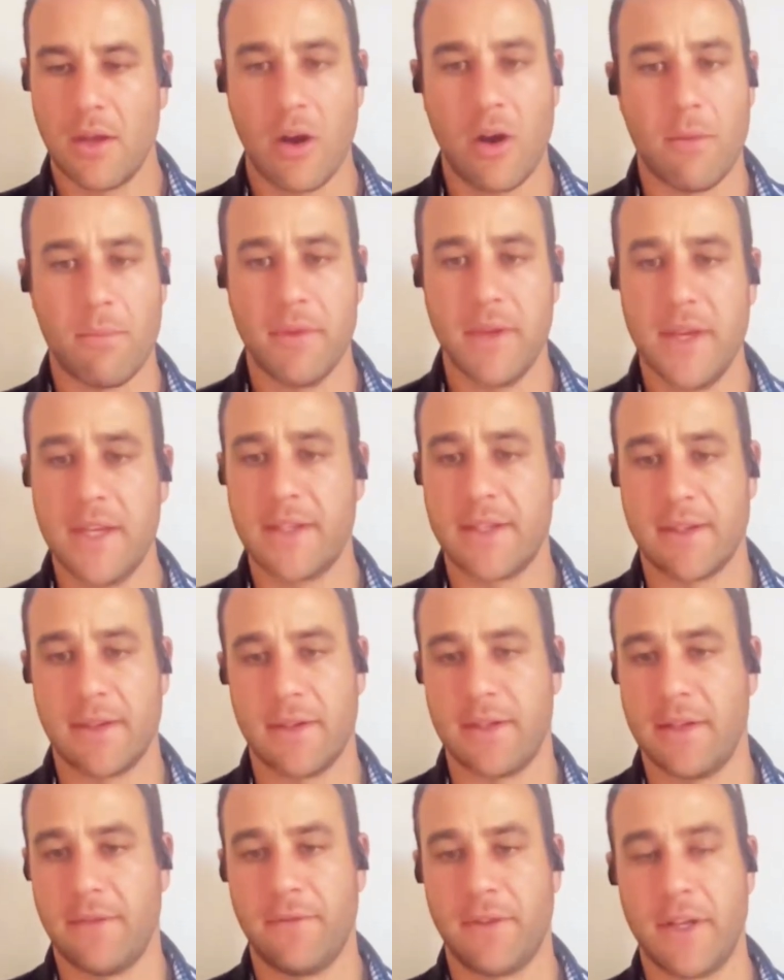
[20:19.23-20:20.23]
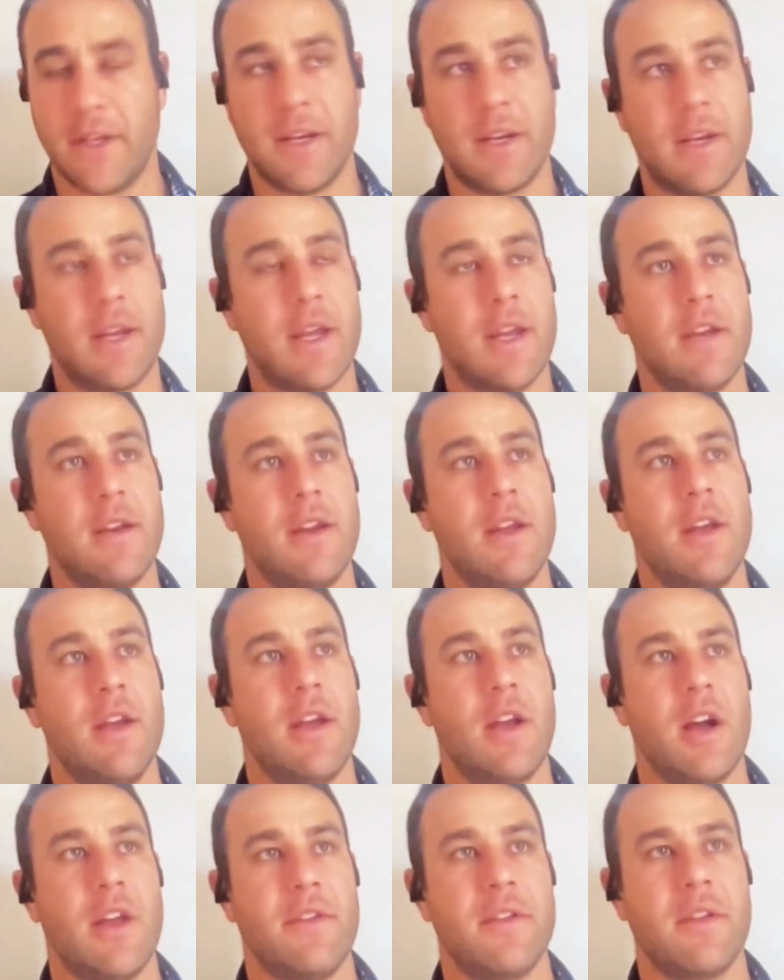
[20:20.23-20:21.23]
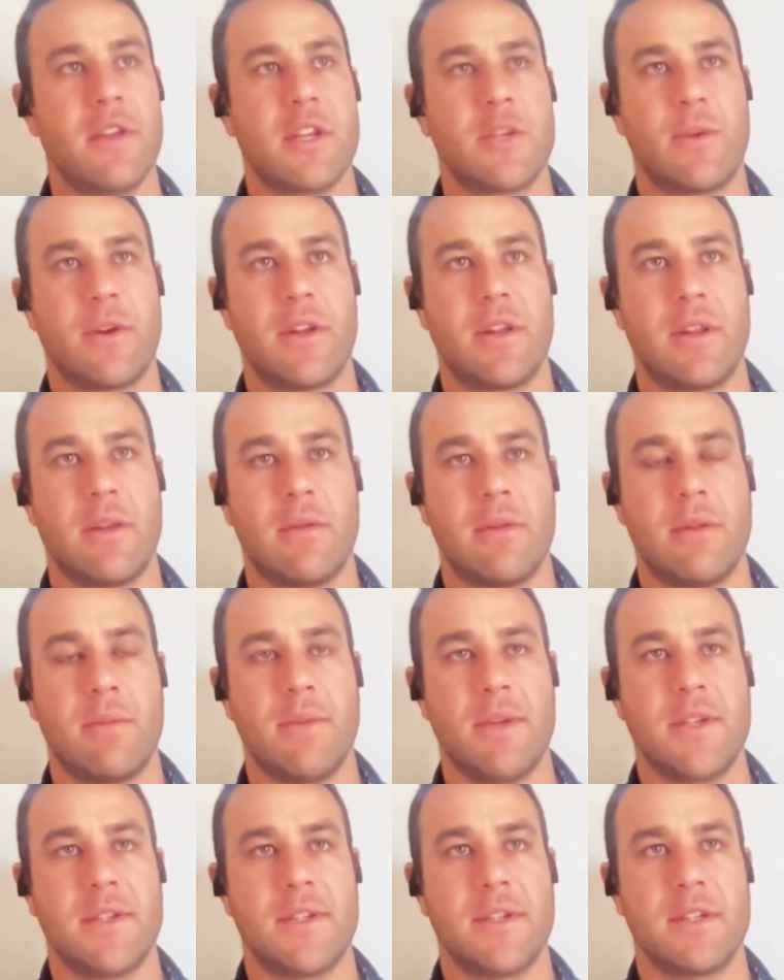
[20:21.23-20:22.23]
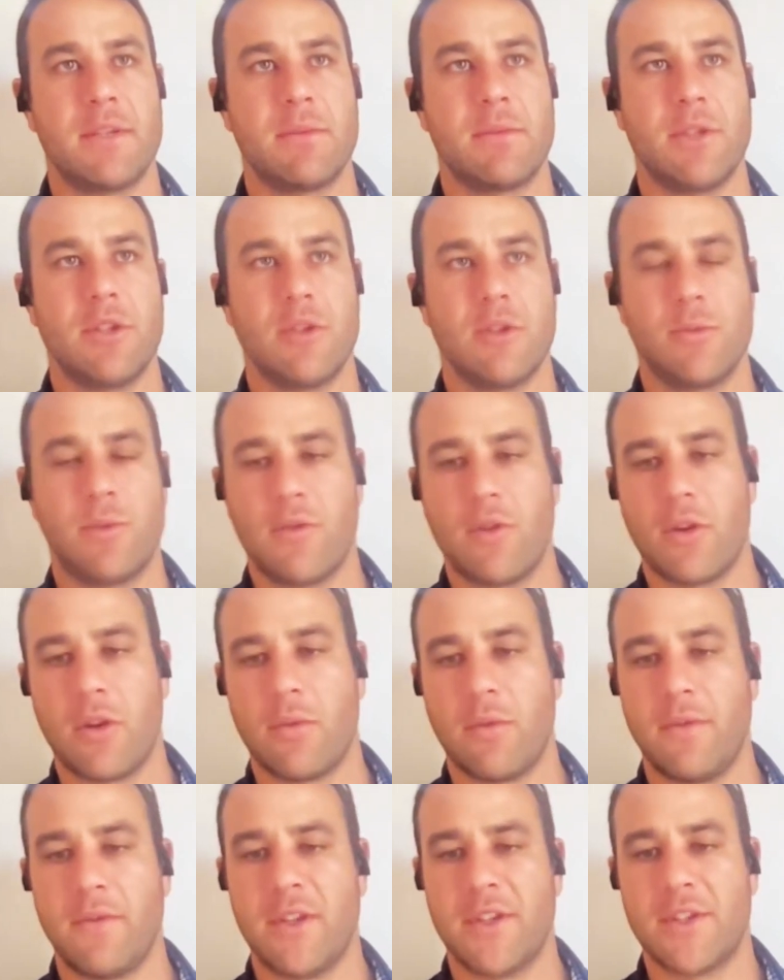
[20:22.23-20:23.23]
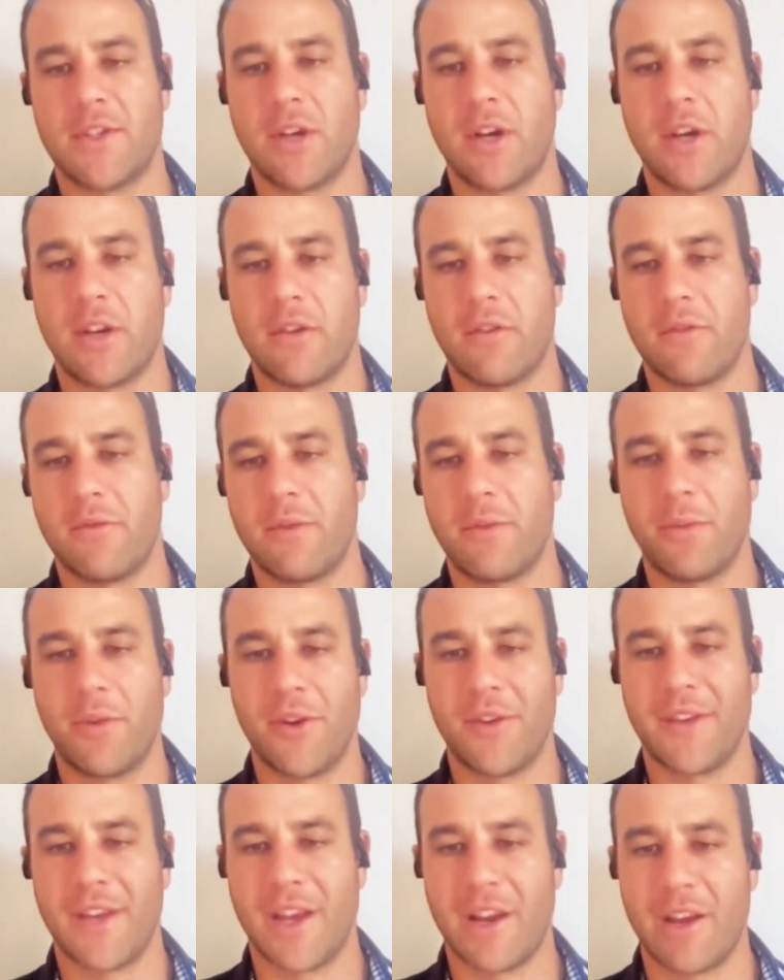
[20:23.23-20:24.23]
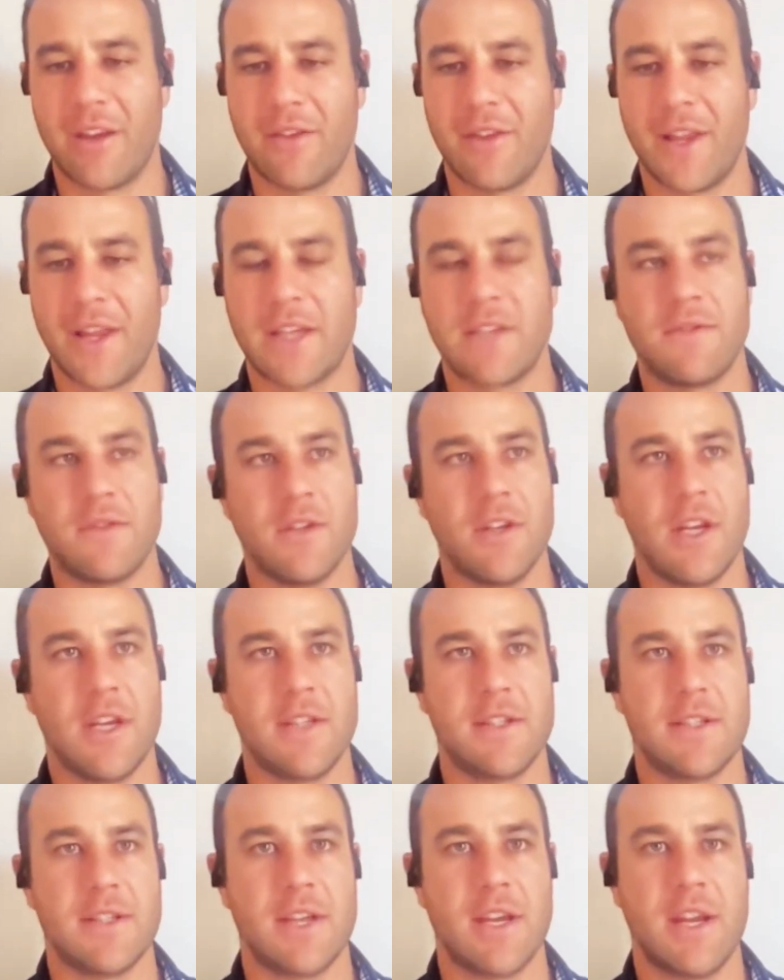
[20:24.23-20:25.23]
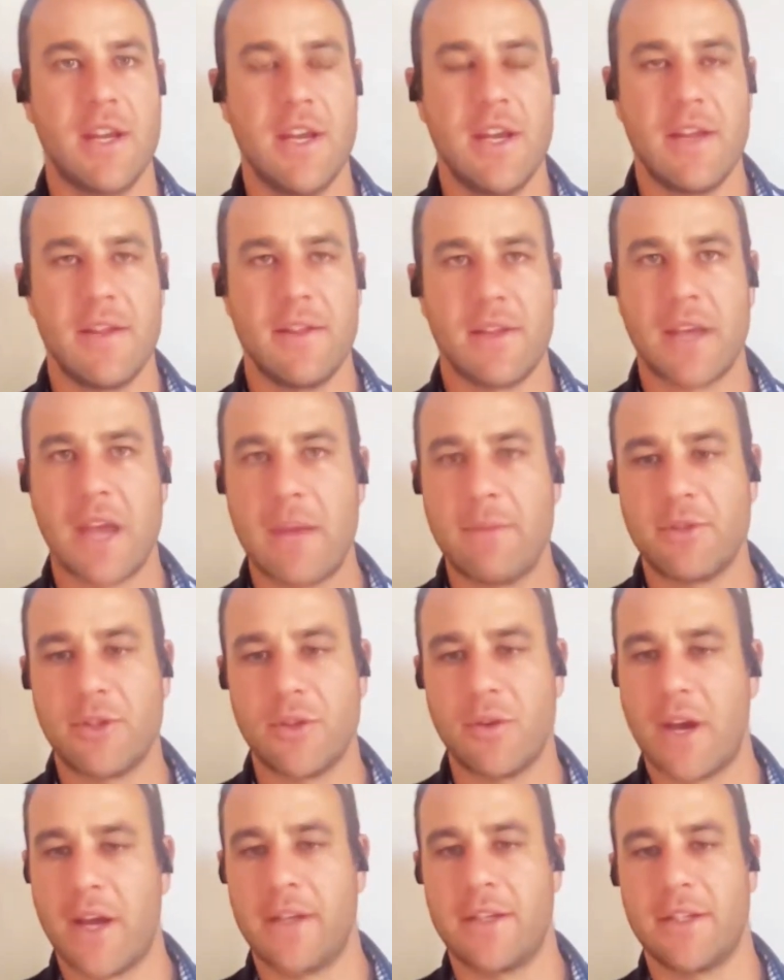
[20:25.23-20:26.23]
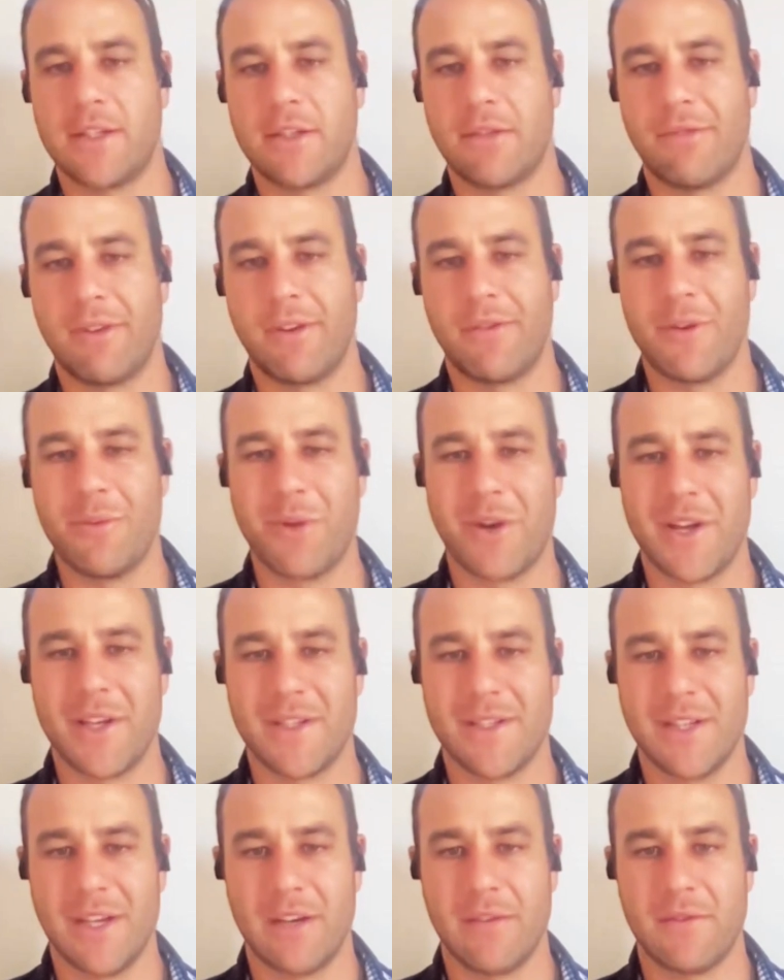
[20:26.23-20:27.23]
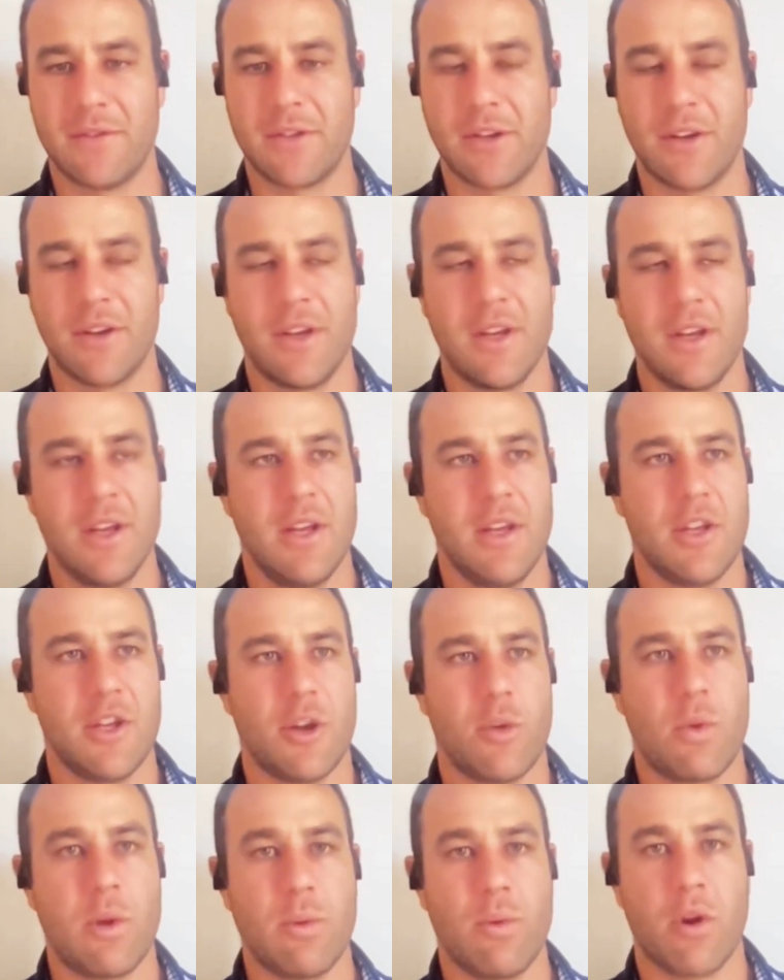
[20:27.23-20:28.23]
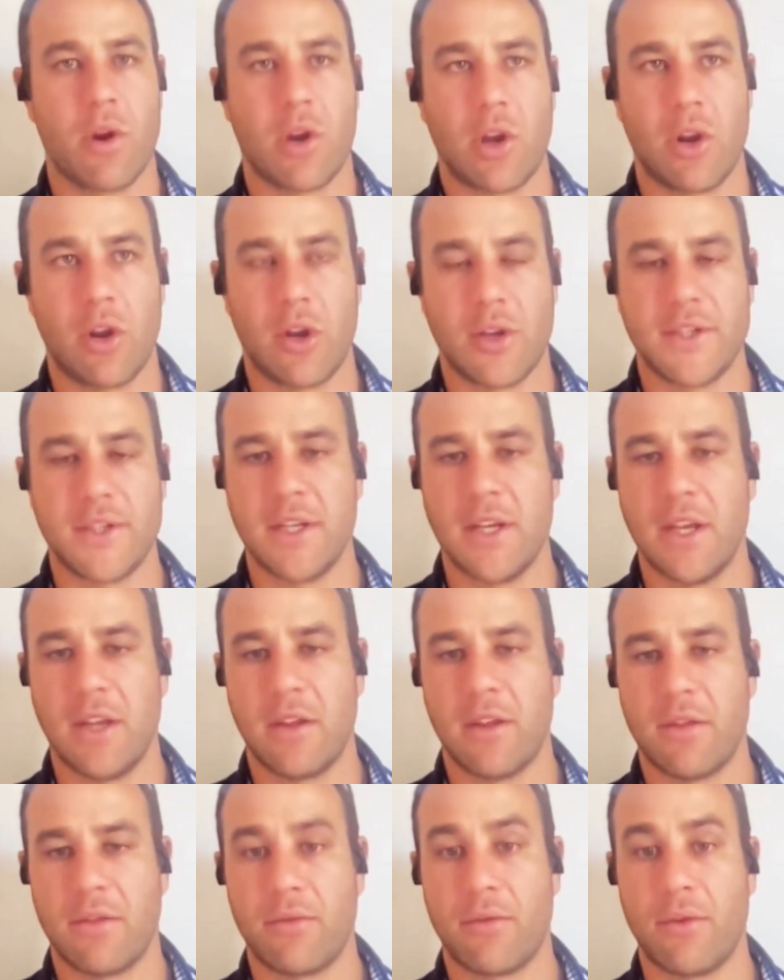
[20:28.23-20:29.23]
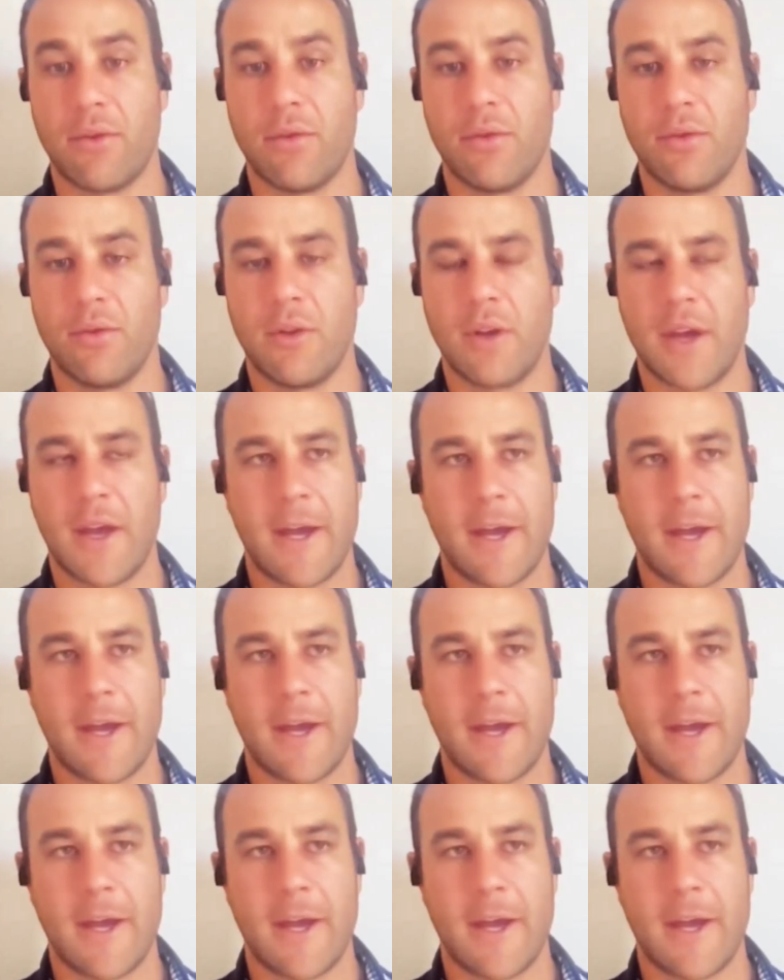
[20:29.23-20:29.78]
Oh yes, definitely. And I think that's one of the best things that we do is we've decided or we've worked out over the last few years is that the game's too hard just to referee by yourself. So we work a lot together through